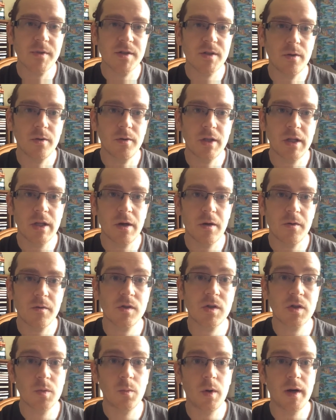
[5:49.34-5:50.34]
so, you know,
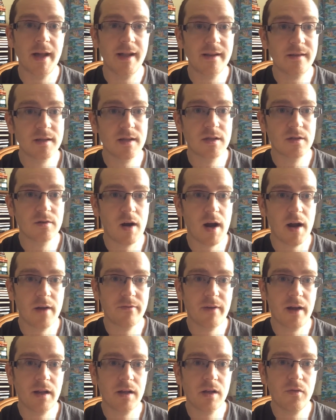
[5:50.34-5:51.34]
someone else can
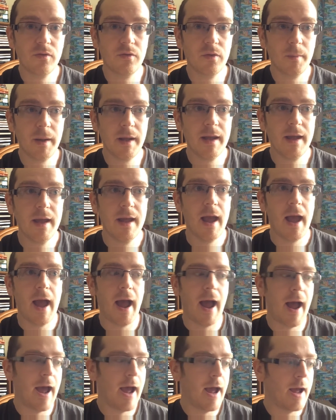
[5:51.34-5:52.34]
derive value from it.
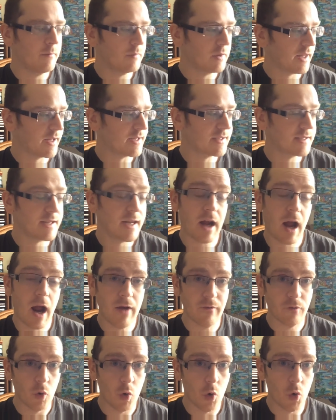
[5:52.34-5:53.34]
Like I said,
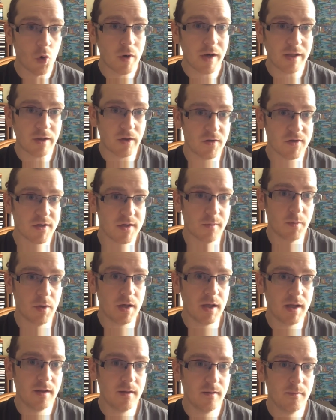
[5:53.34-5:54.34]
I've already lost the
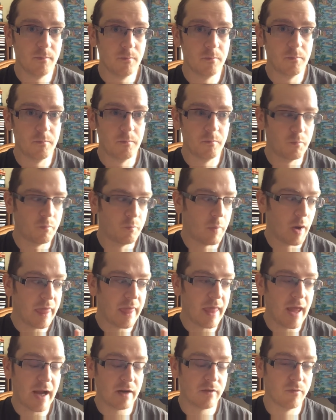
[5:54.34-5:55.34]
money by
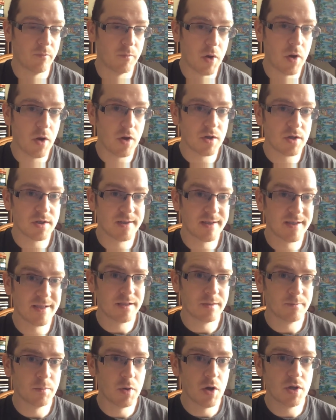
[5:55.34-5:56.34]
the act of purchasing
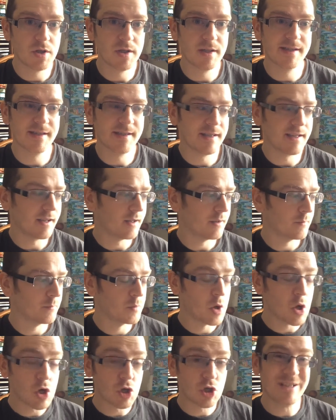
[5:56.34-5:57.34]
it.
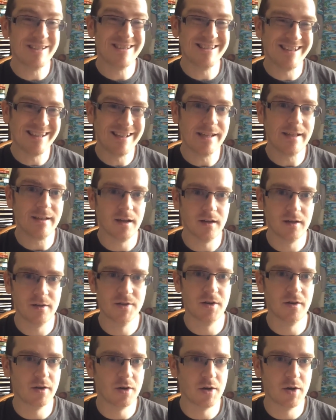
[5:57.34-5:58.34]
Oh,
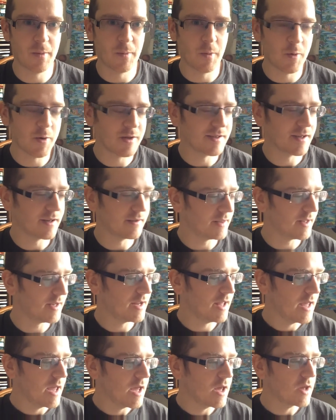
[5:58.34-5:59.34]
sorry, I couldn't get my words out
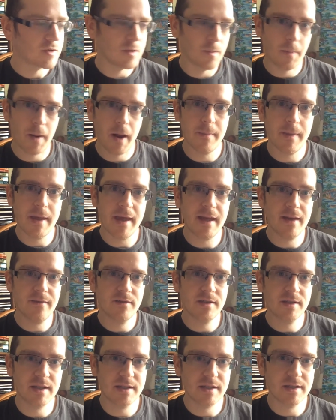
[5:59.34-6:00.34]
then. So by me
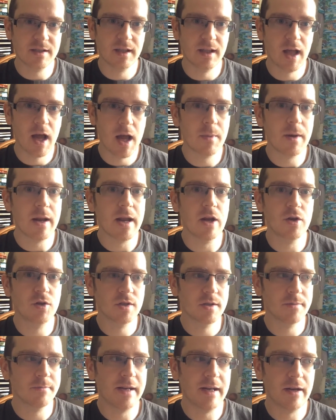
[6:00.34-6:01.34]
giving it to the library, it
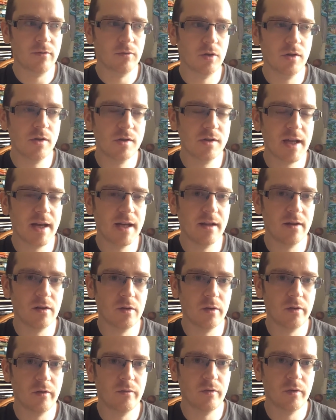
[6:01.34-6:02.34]
doesn't mean I'll lose
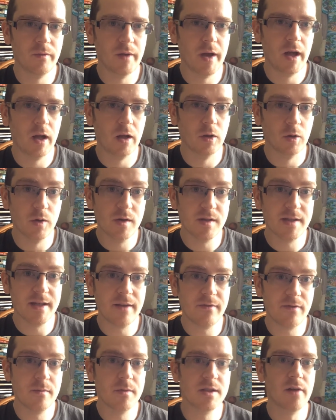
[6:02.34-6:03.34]
anything,
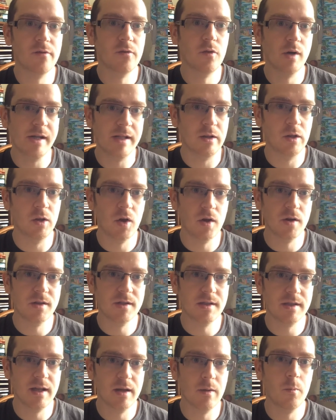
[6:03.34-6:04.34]
because I've already
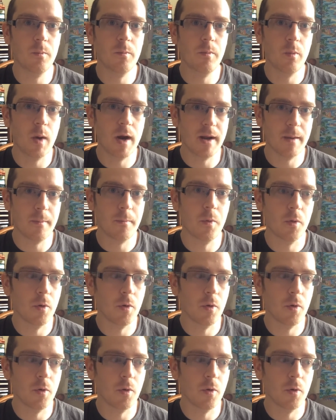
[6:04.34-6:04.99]
lost it when I